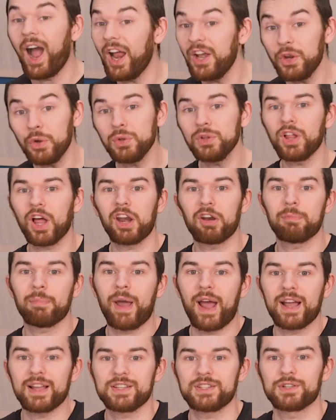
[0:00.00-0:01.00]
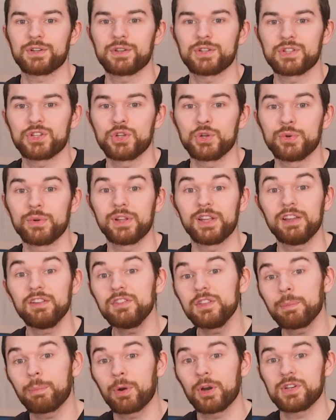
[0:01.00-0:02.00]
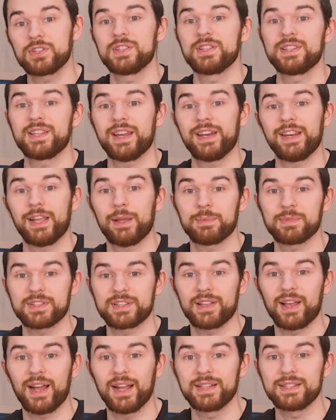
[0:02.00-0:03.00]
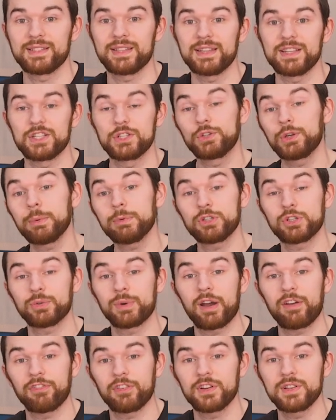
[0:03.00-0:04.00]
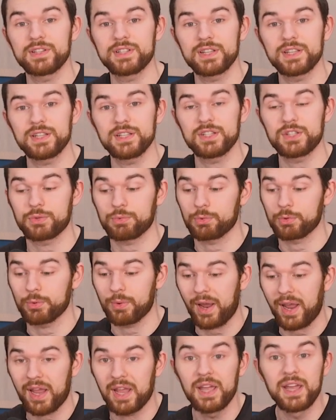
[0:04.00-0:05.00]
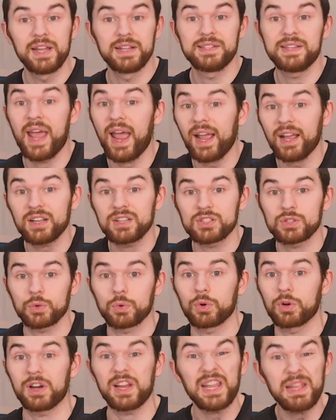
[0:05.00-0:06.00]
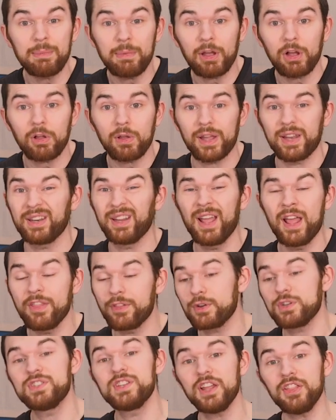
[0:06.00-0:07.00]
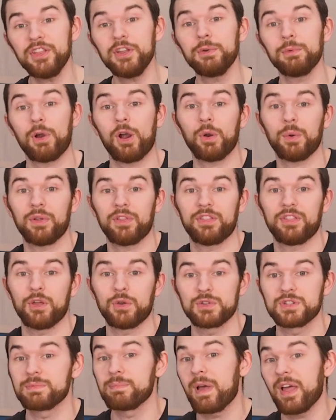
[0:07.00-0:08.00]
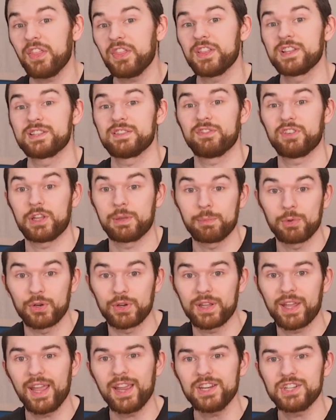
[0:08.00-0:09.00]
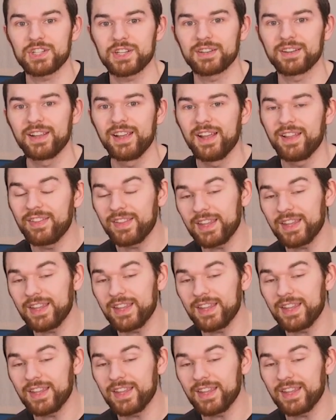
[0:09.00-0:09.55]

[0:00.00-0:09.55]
I know a lot of pastors who give the person setting up slides the scripture references through a text or email, and there's nothing wrong with those methods of communication.